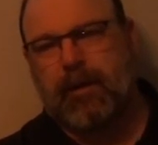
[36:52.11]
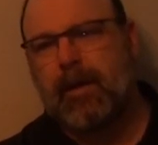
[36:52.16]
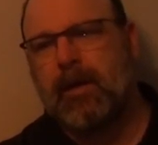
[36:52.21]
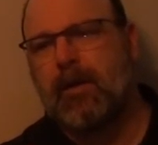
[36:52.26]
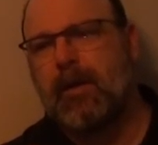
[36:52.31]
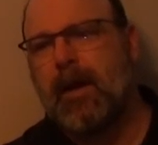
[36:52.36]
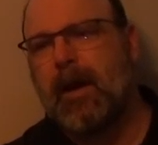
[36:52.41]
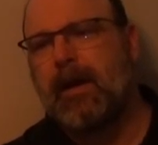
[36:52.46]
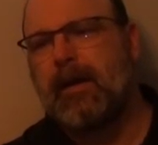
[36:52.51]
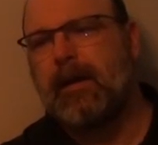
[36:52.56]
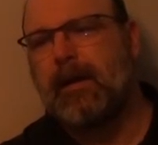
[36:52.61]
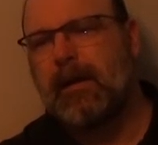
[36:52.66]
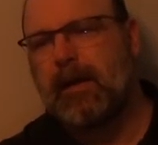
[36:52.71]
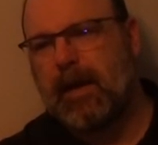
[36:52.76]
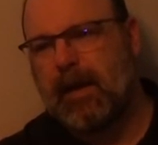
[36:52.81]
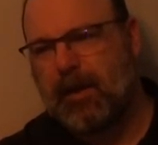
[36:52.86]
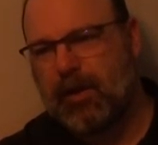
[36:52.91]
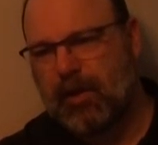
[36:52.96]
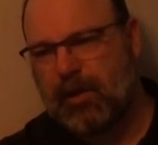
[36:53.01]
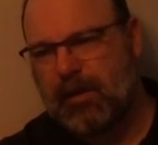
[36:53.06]
The United
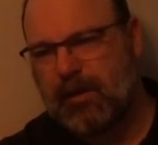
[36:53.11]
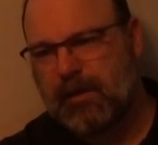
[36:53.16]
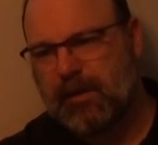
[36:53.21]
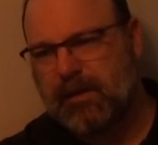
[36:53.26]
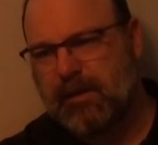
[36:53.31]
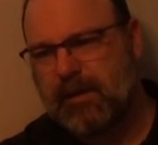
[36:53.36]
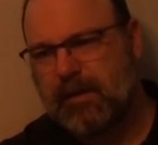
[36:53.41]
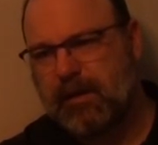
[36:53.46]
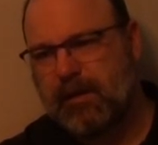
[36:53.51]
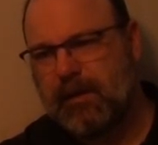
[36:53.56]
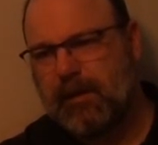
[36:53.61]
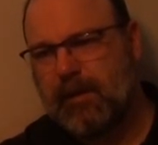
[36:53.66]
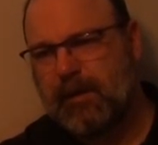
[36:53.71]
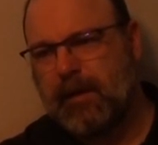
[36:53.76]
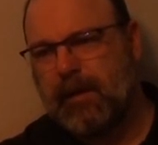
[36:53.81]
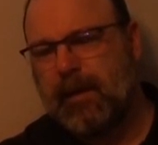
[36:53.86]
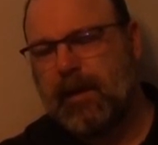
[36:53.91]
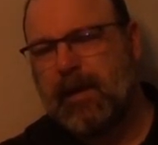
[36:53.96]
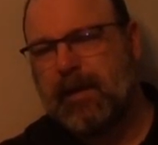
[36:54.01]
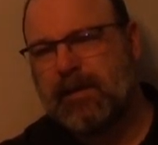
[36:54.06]
Nations
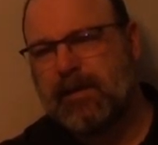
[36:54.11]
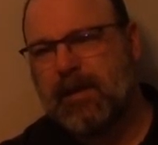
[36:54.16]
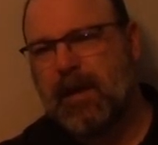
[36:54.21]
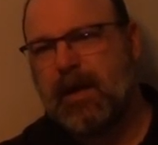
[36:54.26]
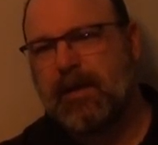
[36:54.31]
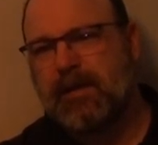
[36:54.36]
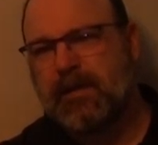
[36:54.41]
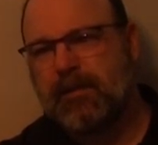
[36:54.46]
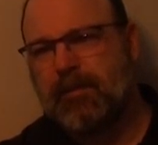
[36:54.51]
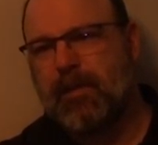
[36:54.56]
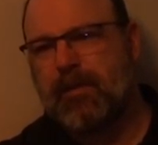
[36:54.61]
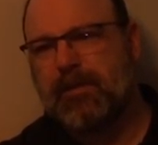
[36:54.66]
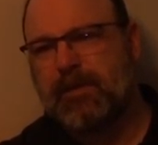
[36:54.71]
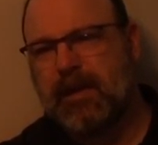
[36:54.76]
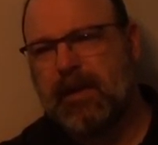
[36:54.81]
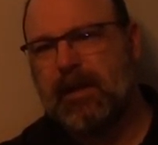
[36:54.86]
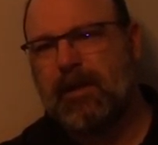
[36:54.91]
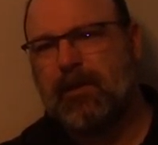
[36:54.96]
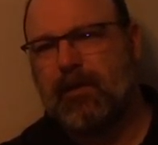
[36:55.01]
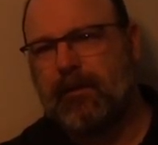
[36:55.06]
is not supposed
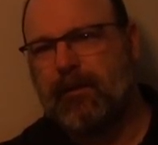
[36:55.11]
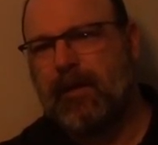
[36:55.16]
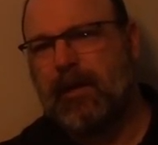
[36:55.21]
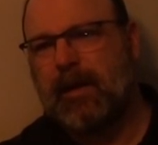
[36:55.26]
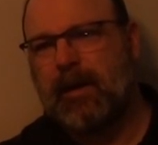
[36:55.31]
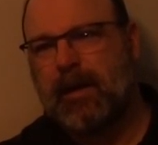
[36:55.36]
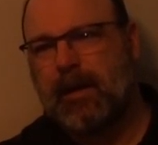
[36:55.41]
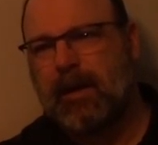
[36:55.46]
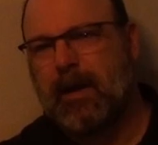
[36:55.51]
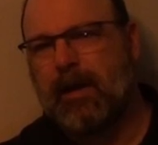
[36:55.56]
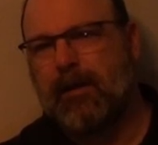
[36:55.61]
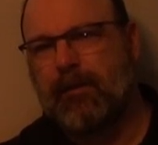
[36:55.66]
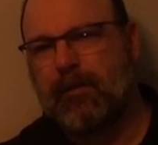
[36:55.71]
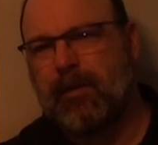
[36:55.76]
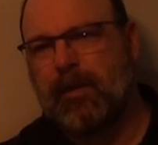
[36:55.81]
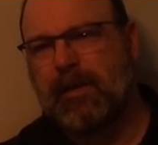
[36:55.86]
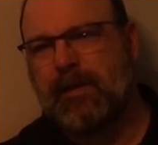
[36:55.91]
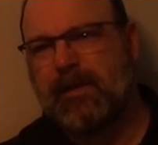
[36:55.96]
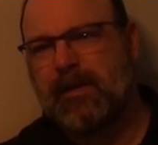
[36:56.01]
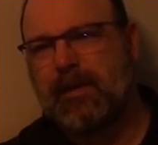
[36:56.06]
to intervene in
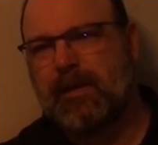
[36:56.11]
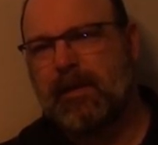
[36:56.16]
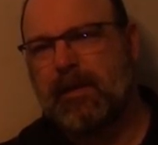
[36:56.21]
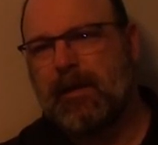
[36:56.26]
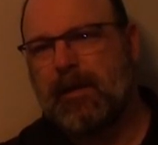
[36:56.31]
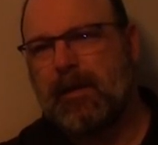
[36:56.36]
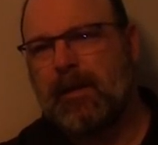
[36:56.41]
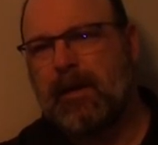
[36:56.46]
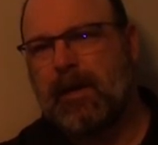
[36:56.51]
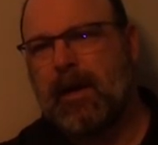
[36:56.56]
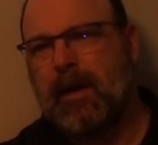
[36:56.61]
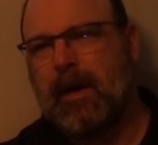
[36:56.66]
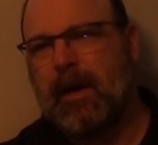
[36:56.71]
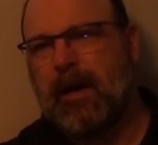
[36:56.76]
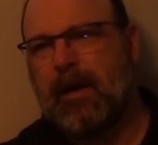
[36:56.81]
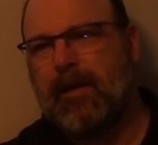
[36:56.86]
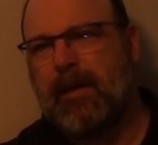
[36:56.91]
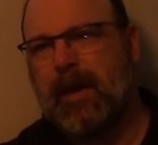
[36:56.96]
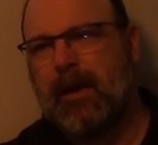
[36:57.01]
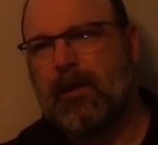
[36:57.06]
countries
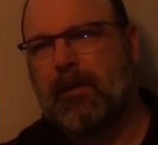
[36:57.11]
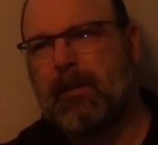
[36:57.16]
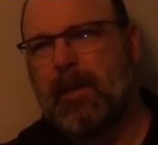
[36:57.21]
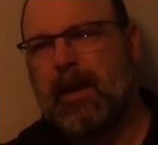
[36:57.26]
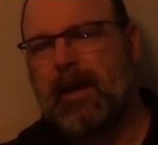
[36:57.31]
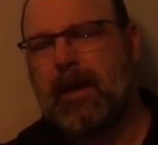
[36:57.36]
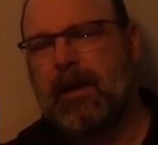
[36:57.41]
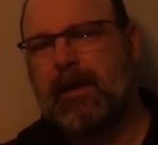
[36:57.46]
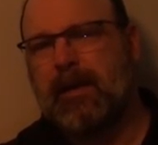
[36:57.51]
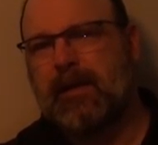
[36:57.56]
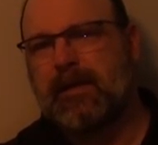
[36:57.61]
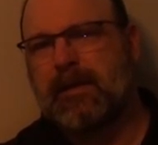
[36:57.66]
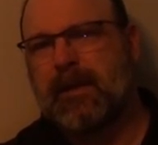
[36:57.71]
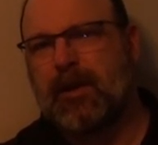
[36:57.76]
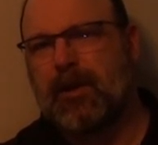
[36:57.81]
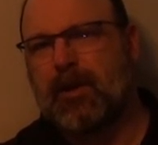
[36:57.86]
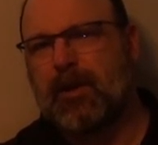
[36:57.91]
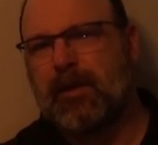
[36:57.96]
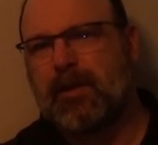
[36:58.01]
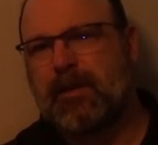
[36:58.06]
uh, that are making
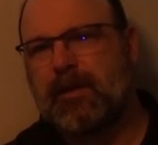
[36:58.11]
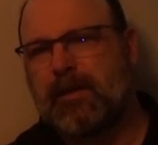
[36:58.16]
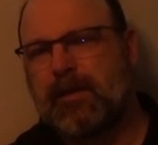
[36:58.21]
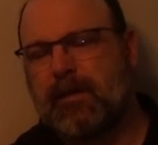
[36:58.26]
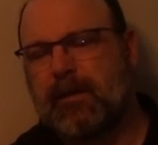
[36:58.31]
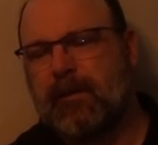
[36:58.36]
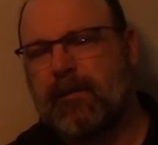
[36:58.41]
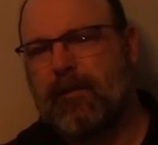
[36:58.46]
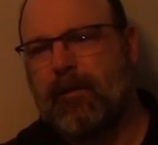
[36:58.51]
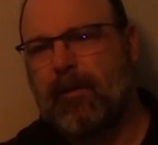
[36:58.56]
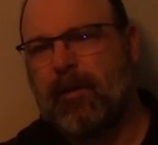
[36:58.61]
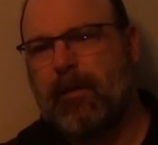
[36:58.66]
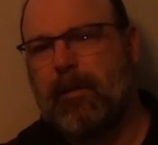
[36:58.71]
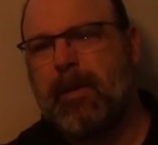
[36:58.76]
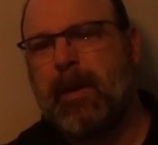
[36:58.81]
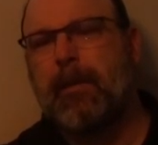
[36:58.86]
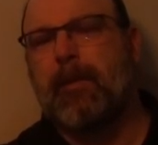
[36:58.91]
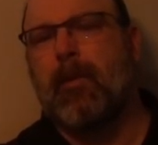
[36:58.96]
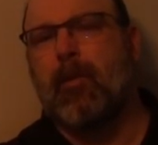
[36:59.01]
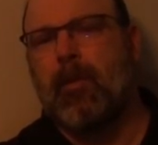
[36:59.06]
decisions for the
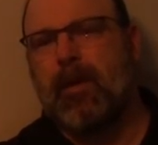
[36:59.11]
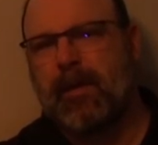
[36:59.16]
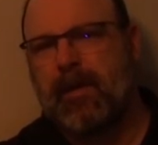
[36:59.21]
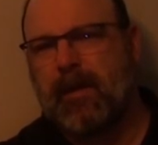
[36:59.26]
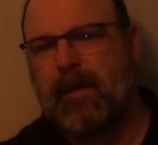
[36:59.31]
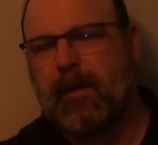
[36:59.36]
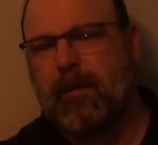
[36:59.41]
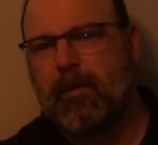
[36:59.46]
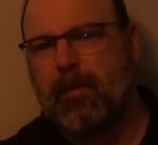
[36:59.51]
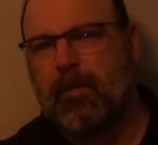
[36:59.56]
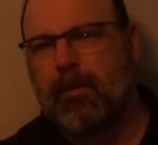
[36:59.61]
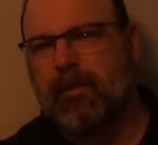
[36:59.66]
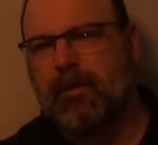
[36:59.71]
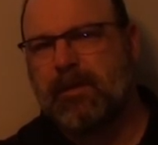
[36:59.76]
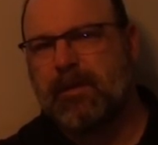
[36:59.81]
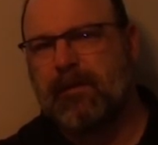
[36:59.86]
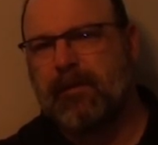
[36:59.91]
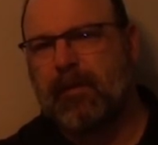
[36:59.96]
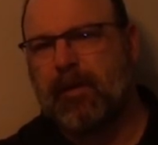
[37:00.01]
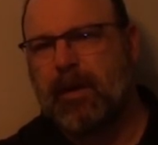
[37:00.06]
people within the
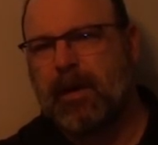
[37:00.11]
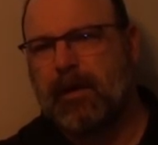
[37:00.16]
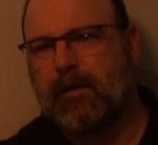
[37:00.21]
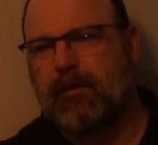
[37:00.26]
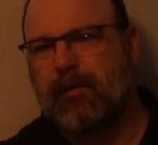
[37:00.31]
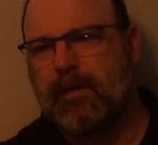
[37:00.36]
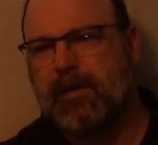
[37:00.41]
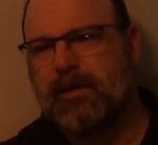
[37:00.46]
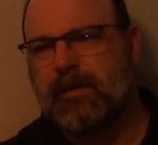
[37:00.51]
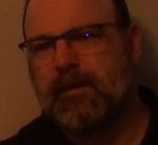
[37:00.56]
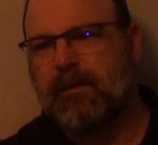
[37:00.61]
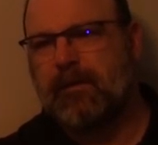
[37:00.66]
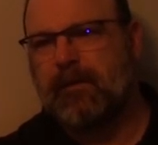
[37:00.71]
borders of their countries,